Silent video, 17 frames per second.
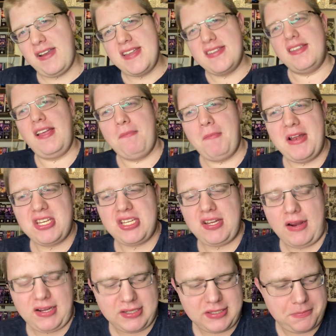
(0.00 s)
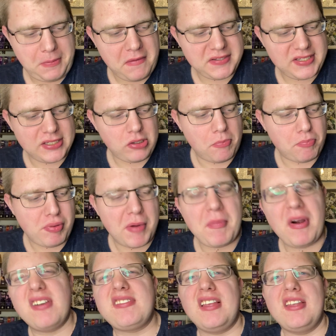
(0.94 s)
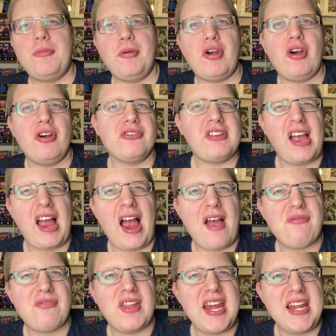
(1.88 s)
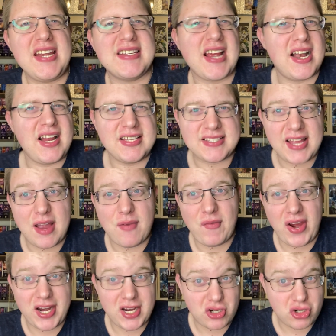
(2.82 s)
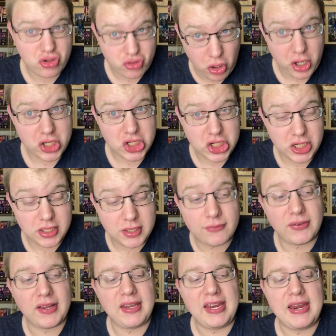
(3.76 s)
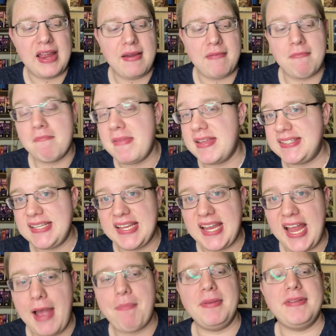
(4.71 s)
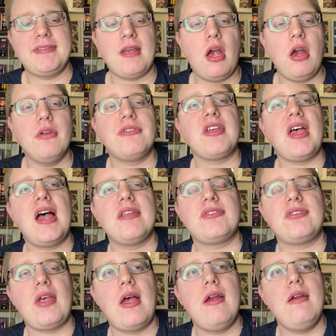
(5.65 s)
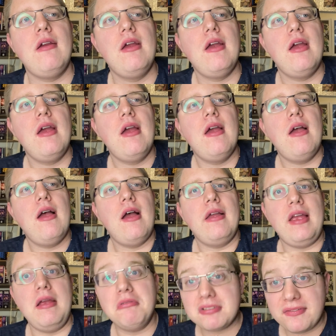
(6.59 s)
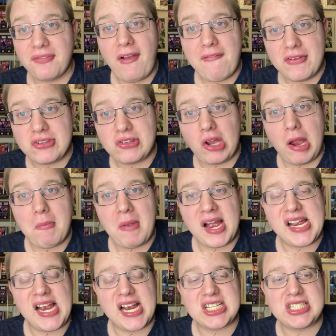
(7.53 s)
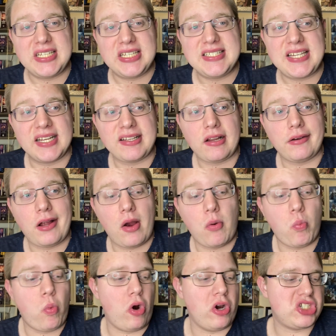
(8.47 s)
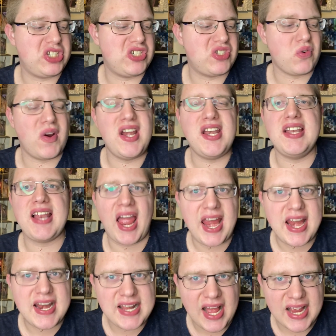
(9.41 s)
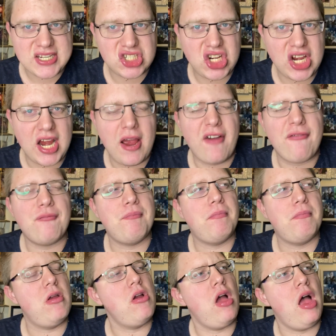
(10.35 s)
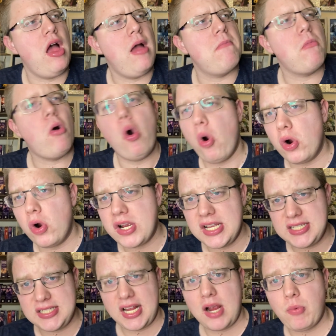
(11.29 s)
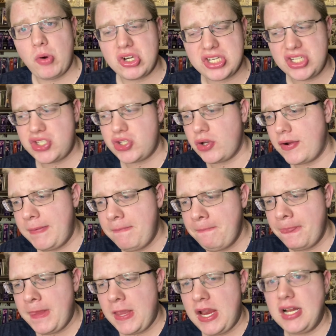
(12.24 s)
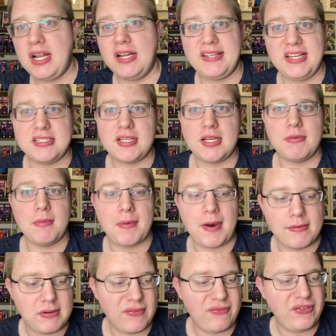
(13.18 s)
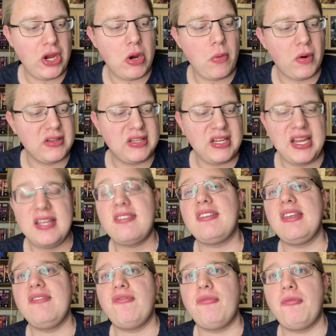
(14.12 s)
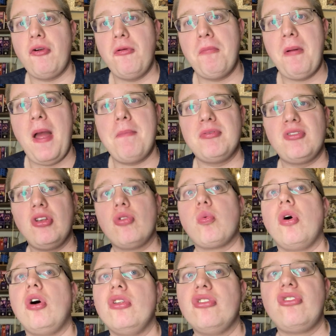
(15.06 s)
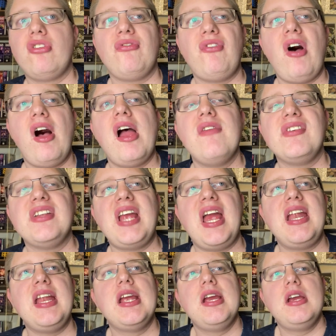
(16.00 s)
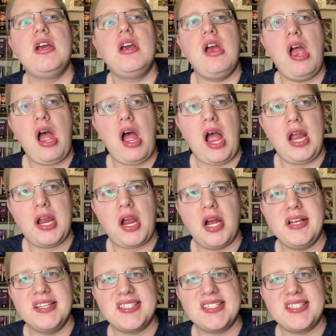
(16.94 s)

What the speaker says: reason I managed to experience this on BritBox is because they have the Tallsnap reconstructions for the missing episodes. So, it was the very first time I actually sat down and watched the story late last year. August, I watched the story and I did do my review on this through episodes 1 to 5, and then I kind of